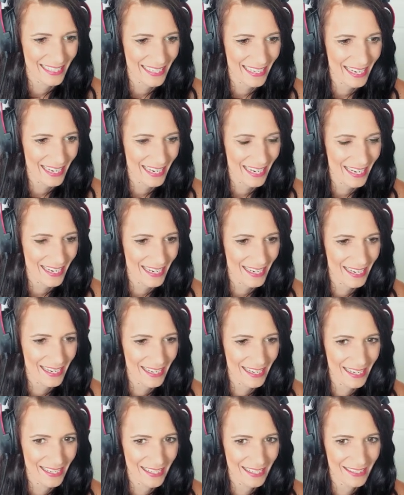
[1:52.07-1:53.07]
Yeah.
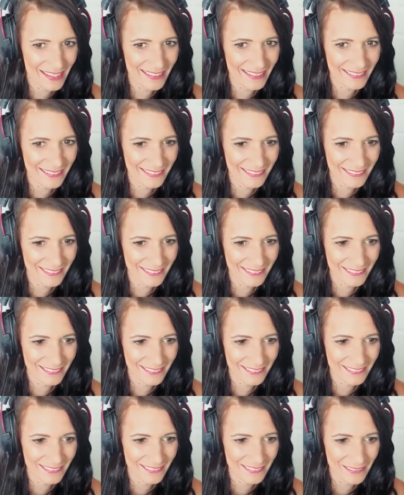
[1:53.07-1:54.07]

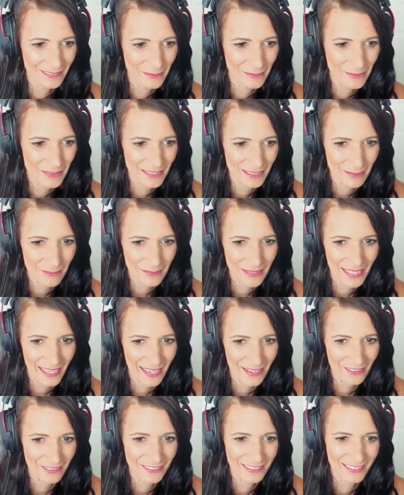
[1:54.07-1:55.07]
Oh, but
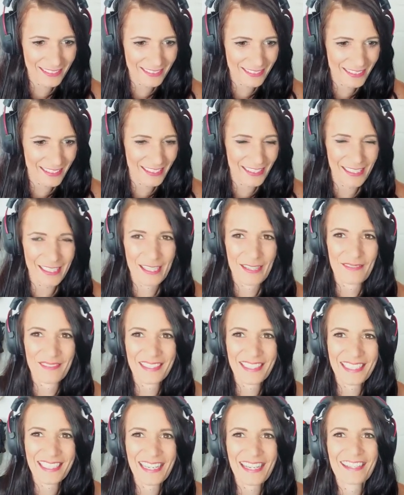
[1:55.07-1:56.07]
something else is going to
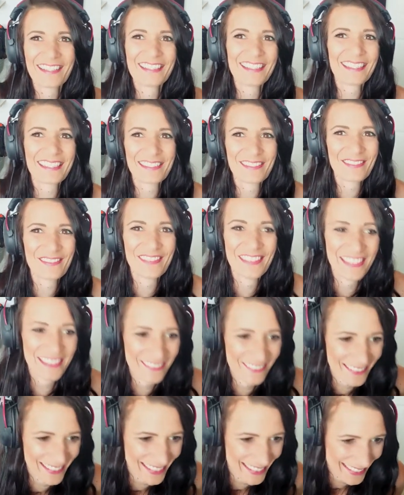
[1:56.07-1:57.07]
come and come
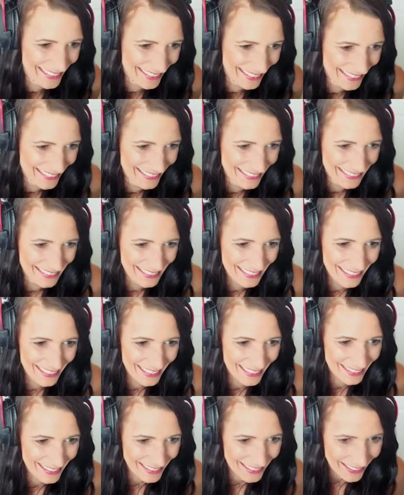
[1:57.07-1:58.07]
in with it.
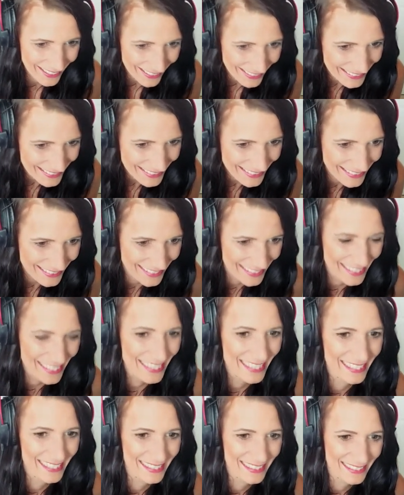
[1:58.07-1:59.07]
And I can't
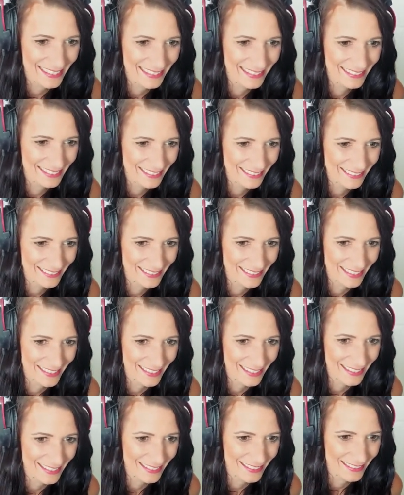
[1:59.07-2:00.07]
see anything. It's so
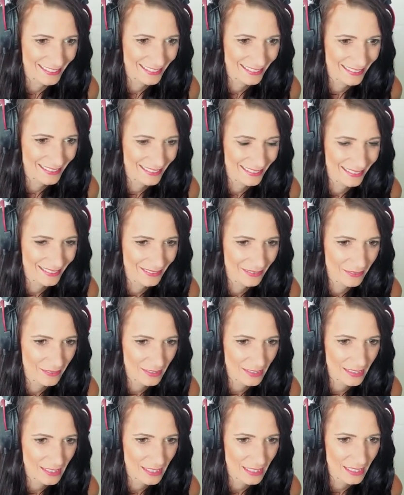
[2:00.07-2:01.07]
dark.
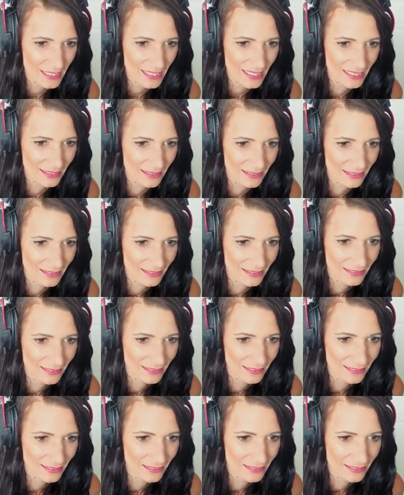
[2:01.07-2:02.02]
What's this?